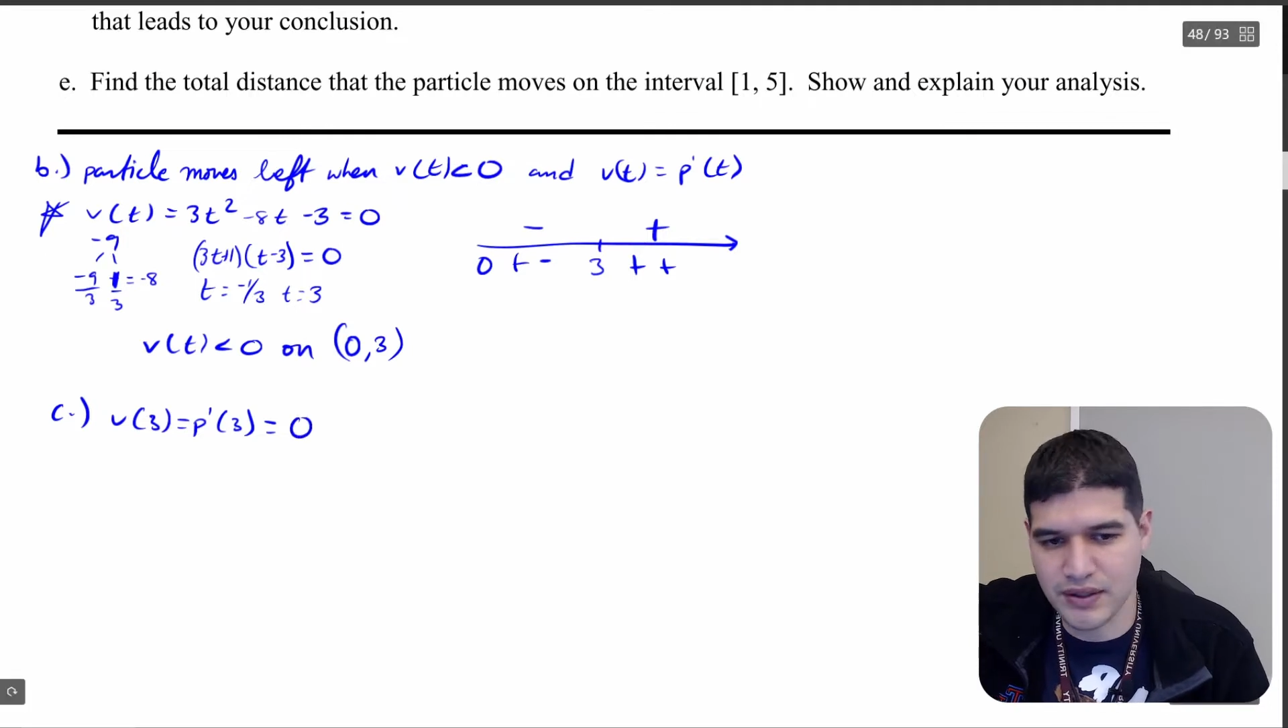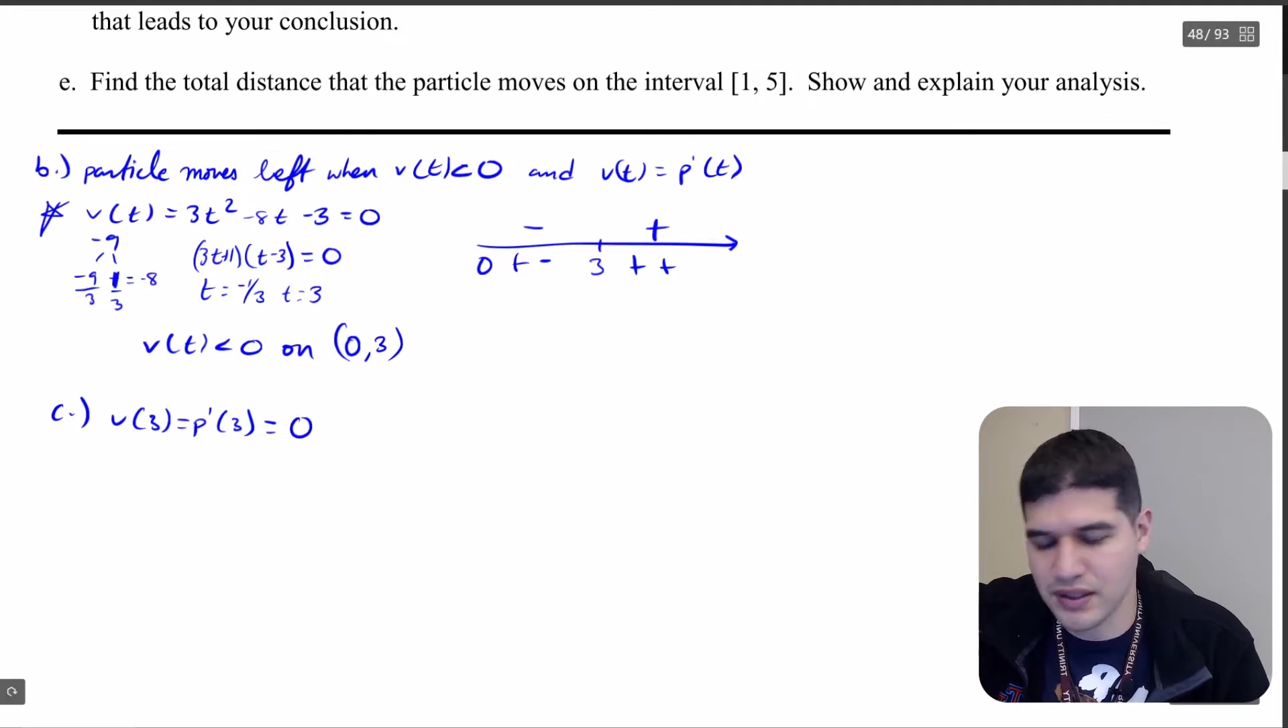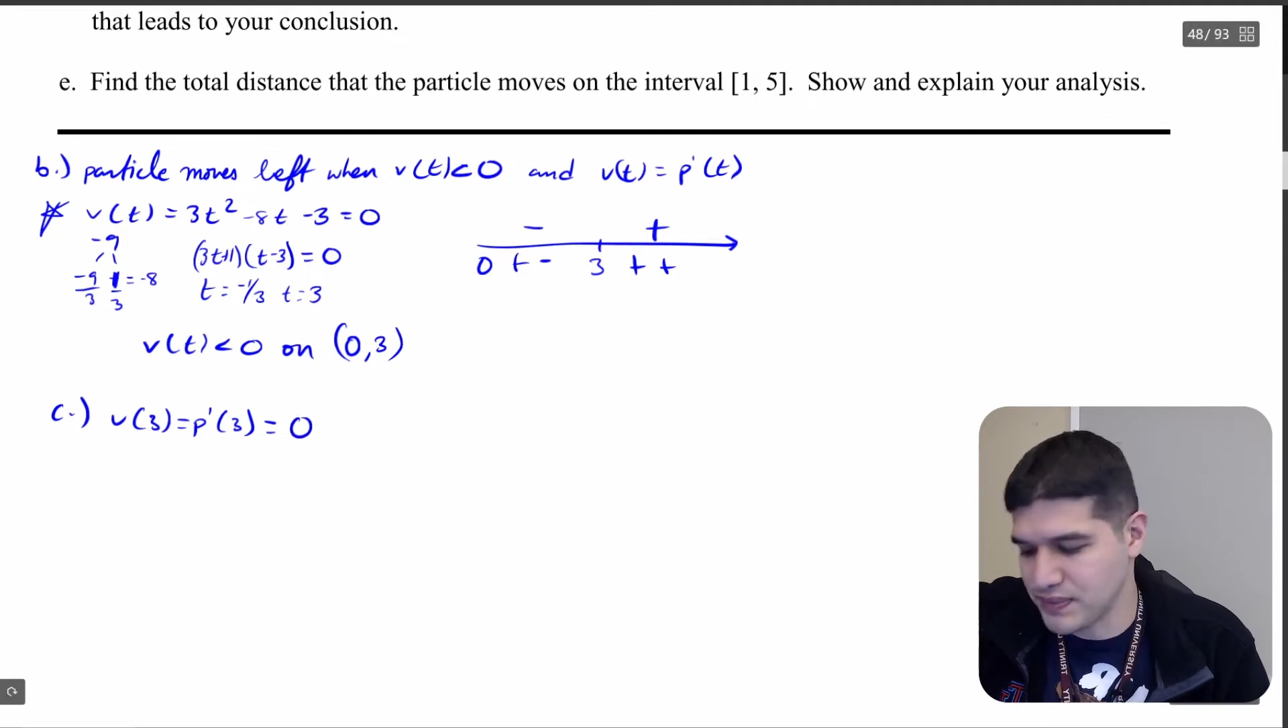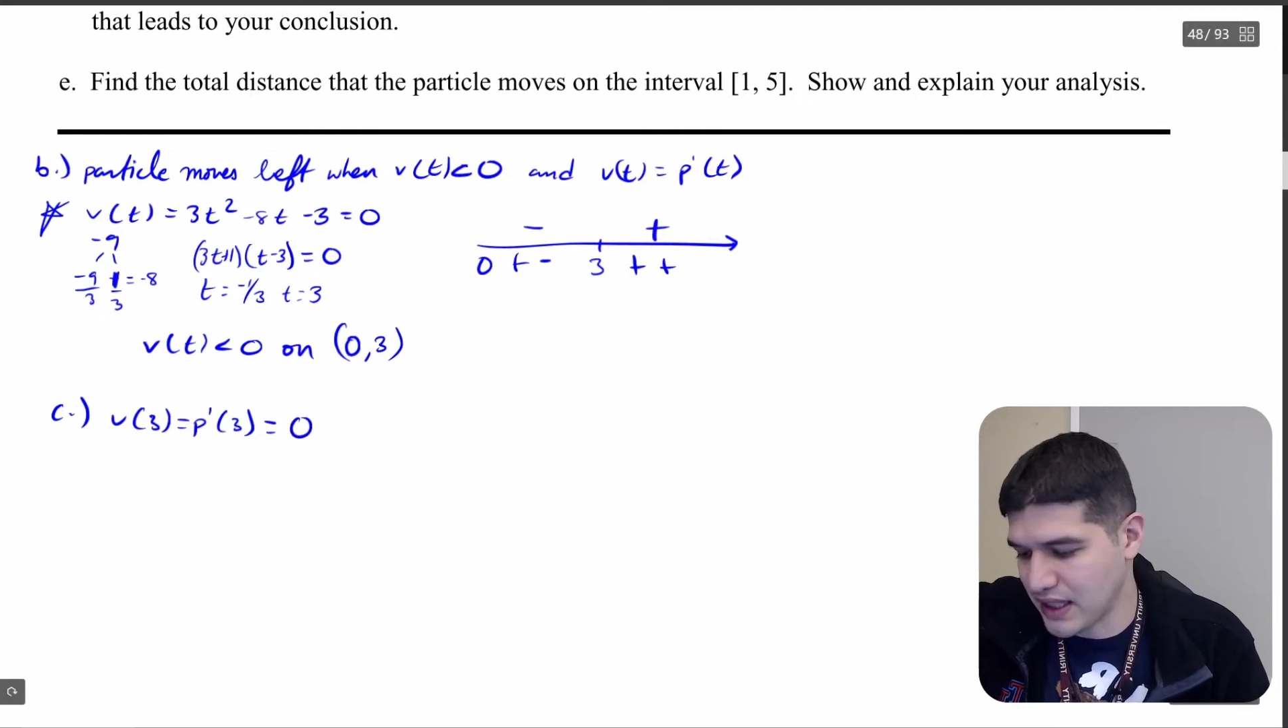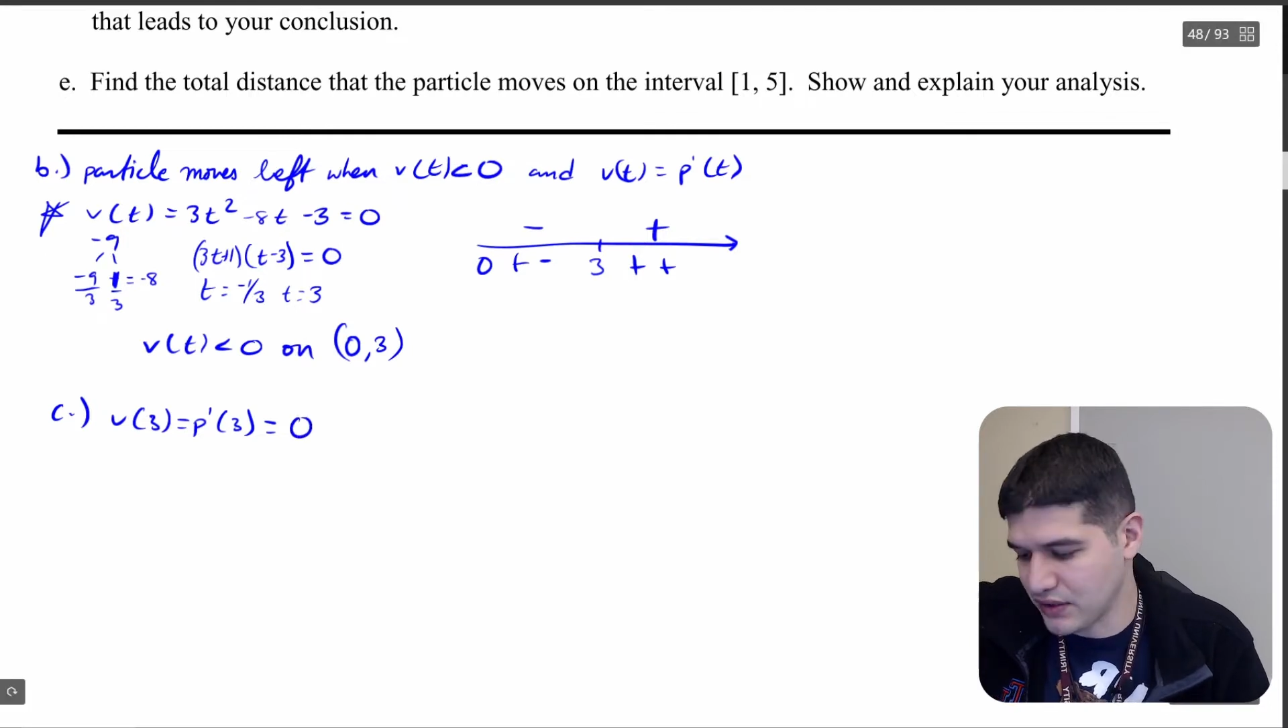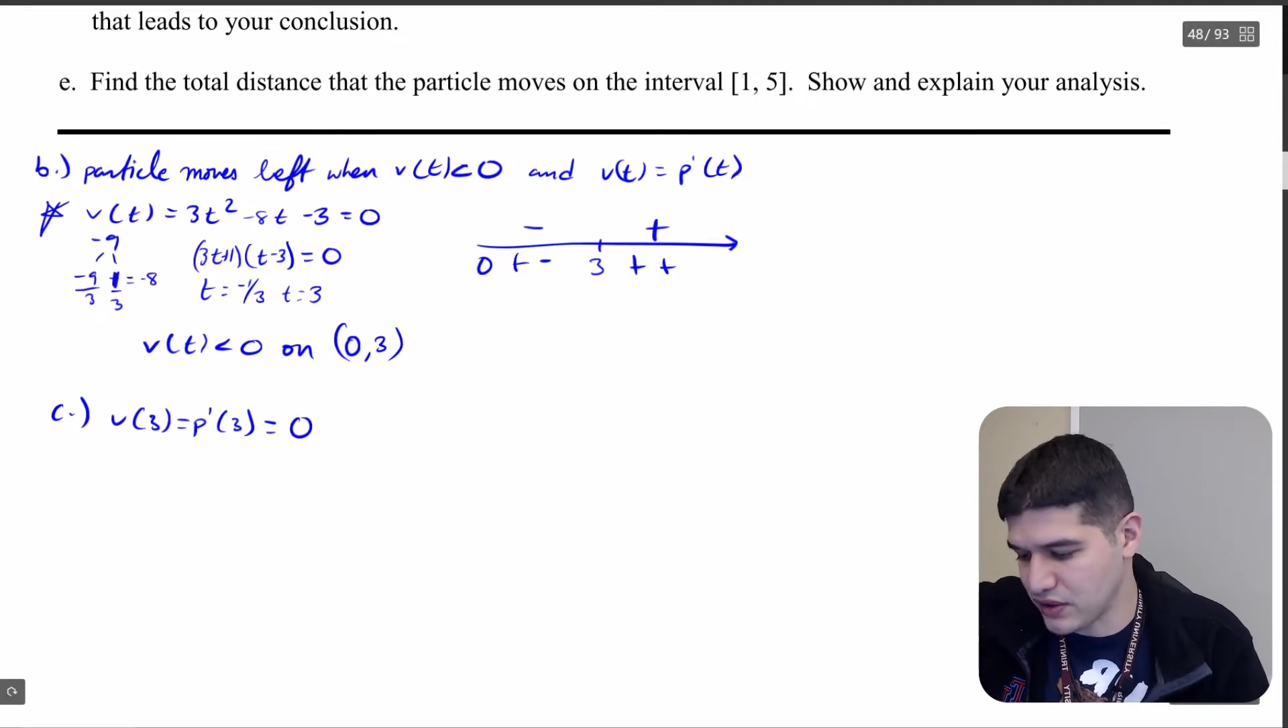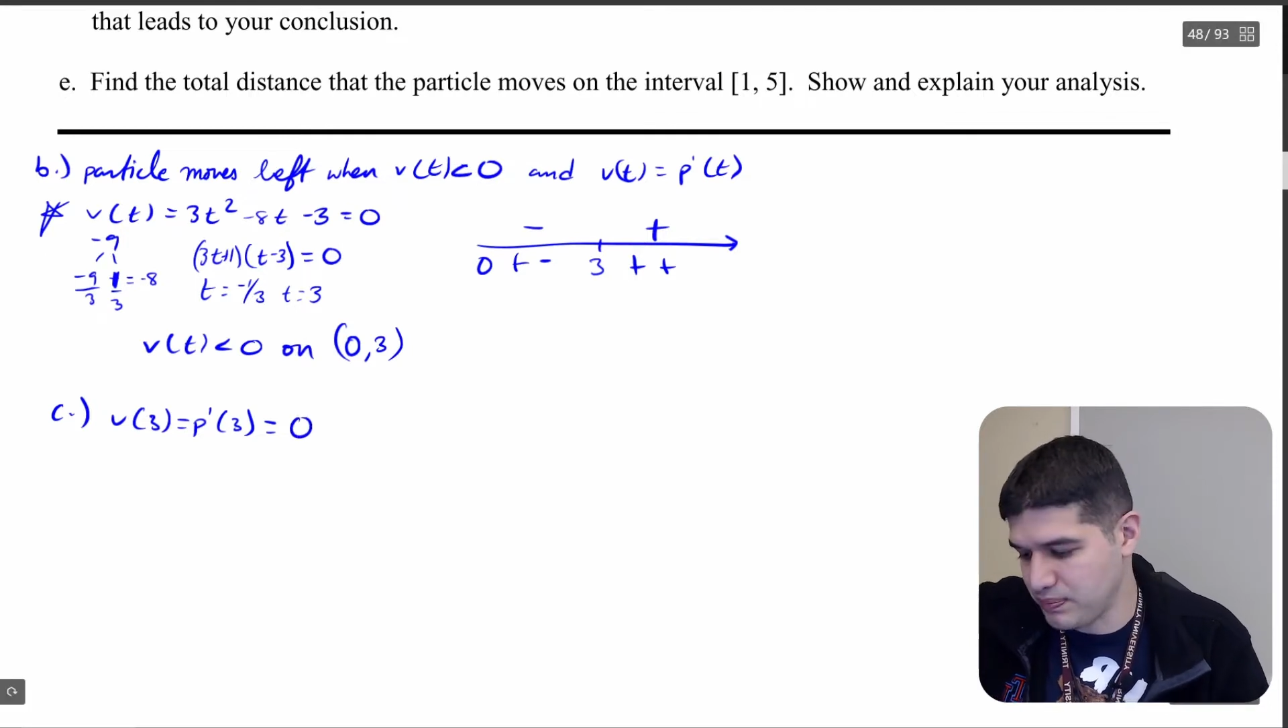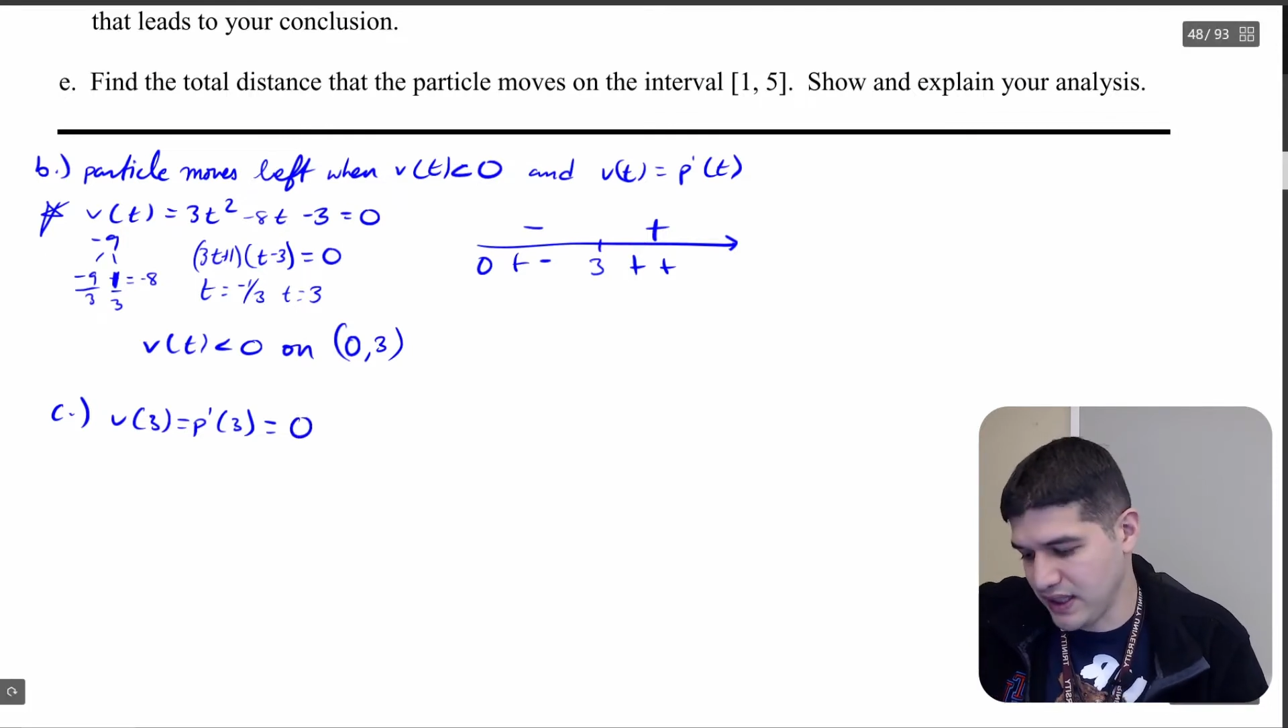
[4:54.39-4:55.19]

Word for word: comes out to